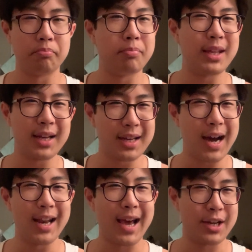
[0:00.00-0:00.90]
be the
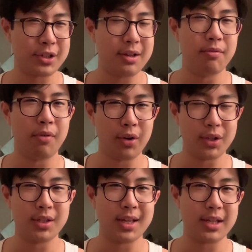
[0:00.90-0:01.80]
guy that actually
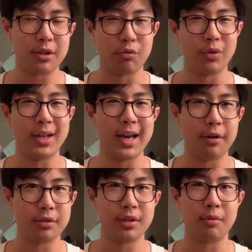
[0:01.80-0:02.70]
volunteers to read
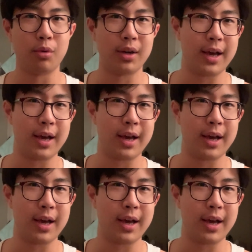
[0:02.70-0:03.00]
out someone